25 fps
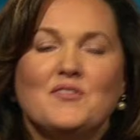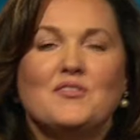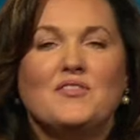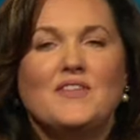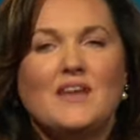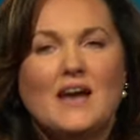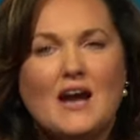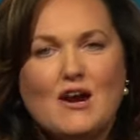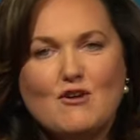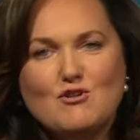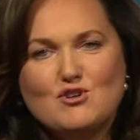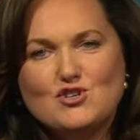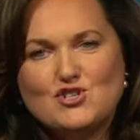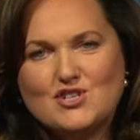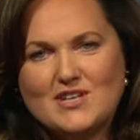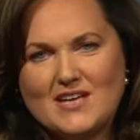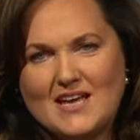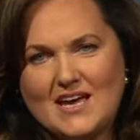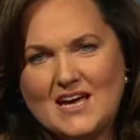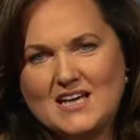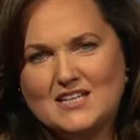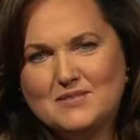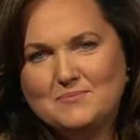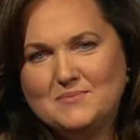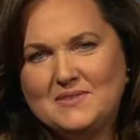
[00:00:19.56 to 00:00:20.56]
The Irish
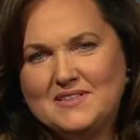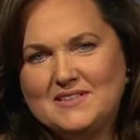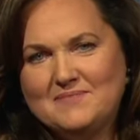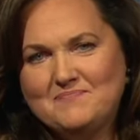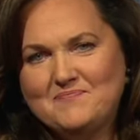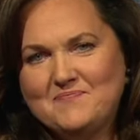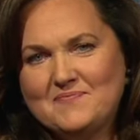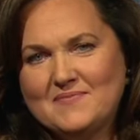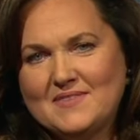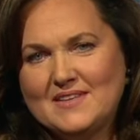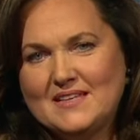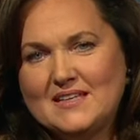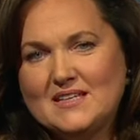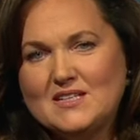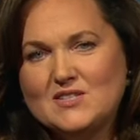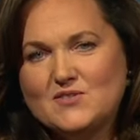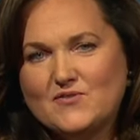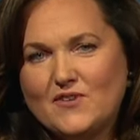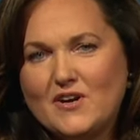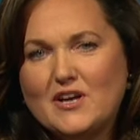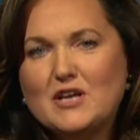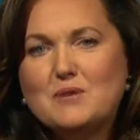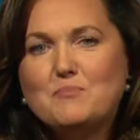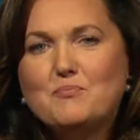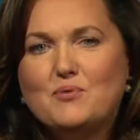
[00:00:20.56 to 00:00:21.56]
Academy is
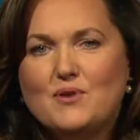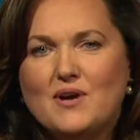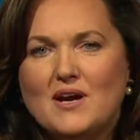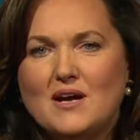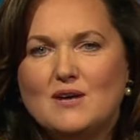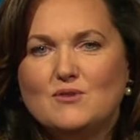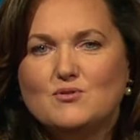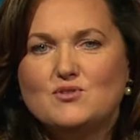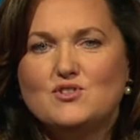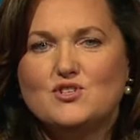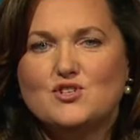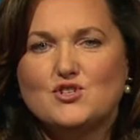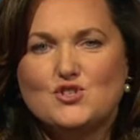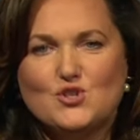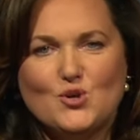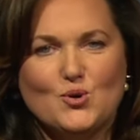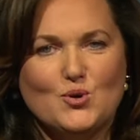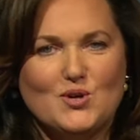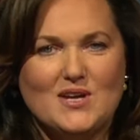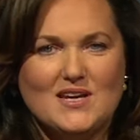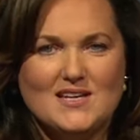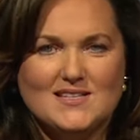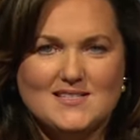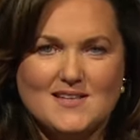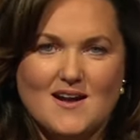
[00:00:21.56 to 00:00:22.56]
very proud to
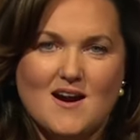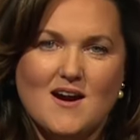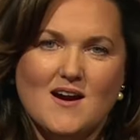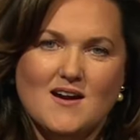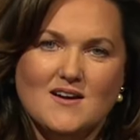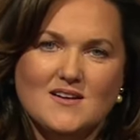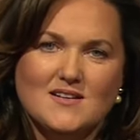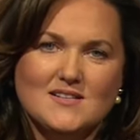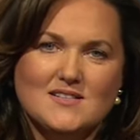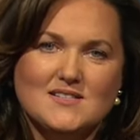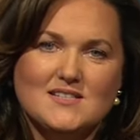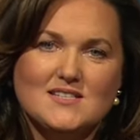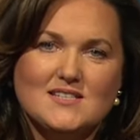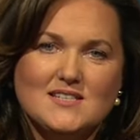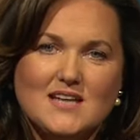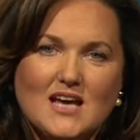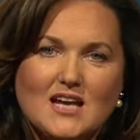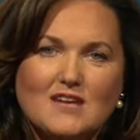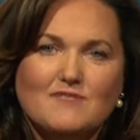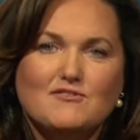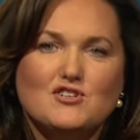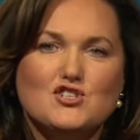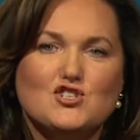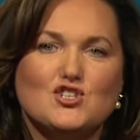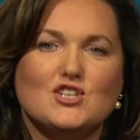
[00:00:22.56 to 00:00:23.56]
showcase Ireland's
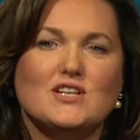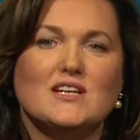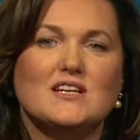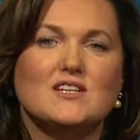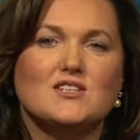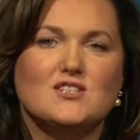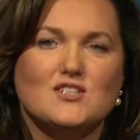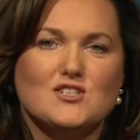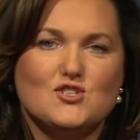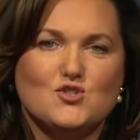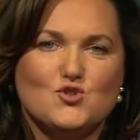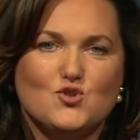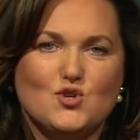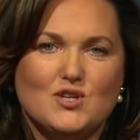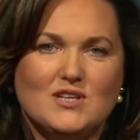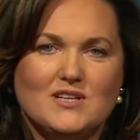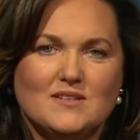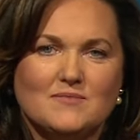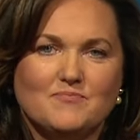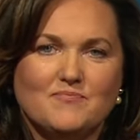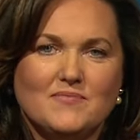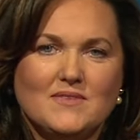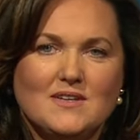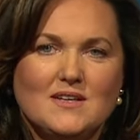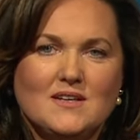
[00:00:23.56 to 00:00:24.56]
television industry
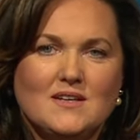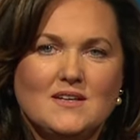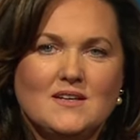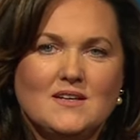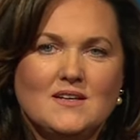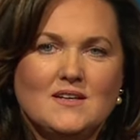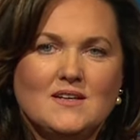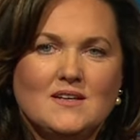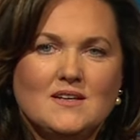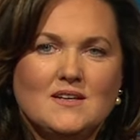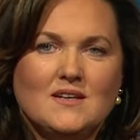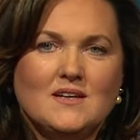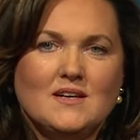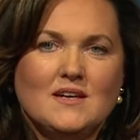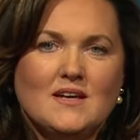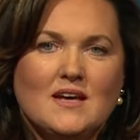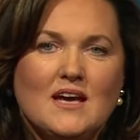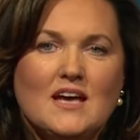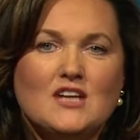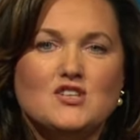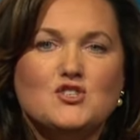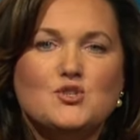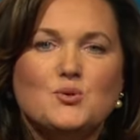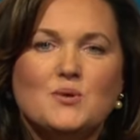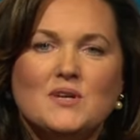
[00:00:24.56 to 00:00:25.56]

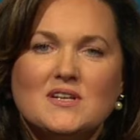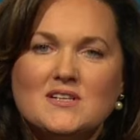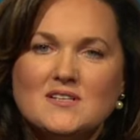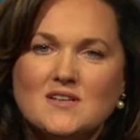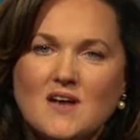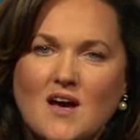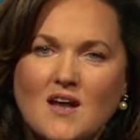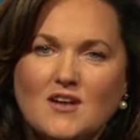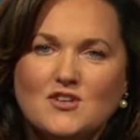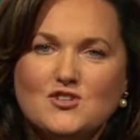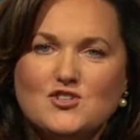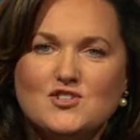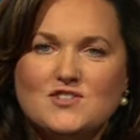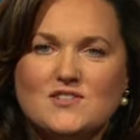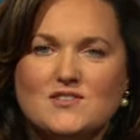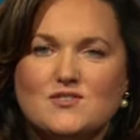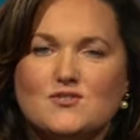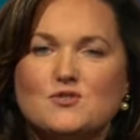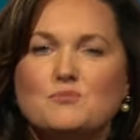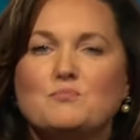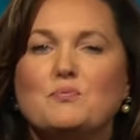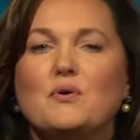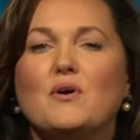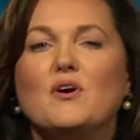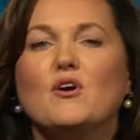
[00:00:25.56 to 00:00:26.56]
and to acknowledge the
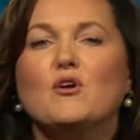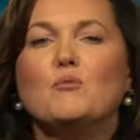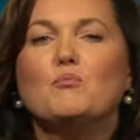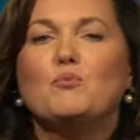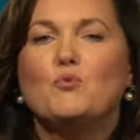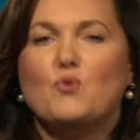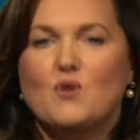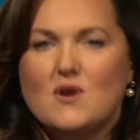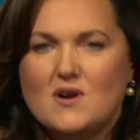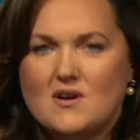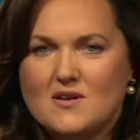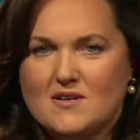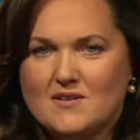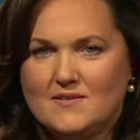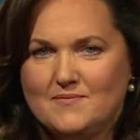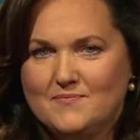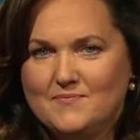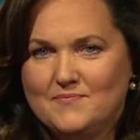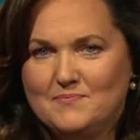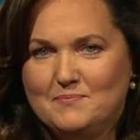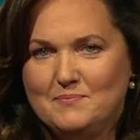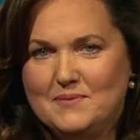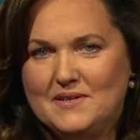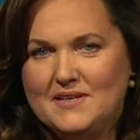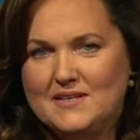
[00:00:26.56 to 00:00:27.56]
superb work
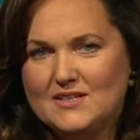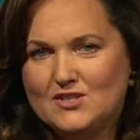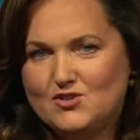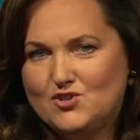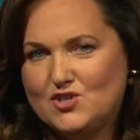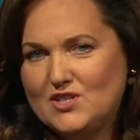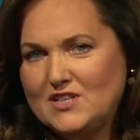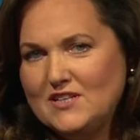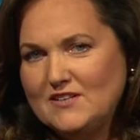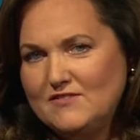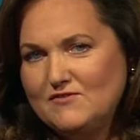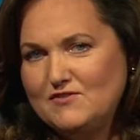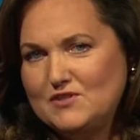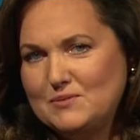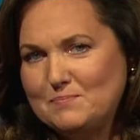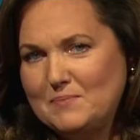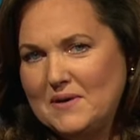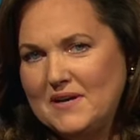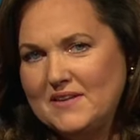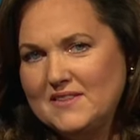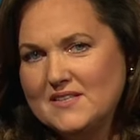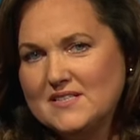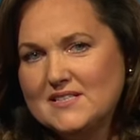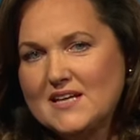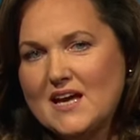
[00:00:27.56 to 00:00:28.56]
being achieved
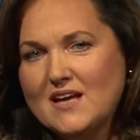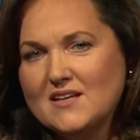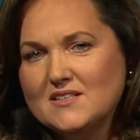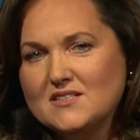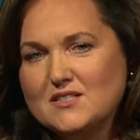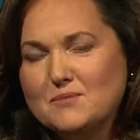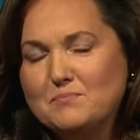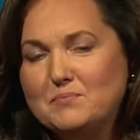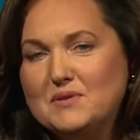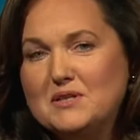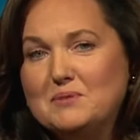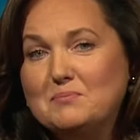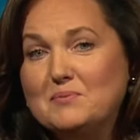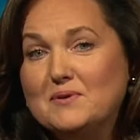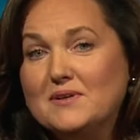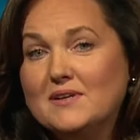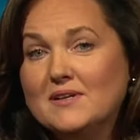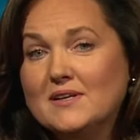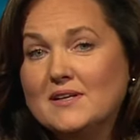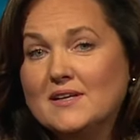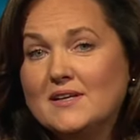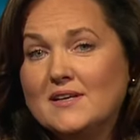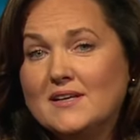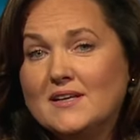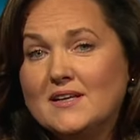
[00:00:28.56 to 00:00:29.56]
by the talented people
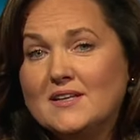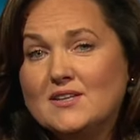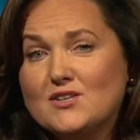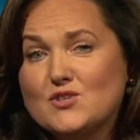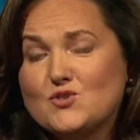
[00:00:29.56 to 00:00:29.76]
in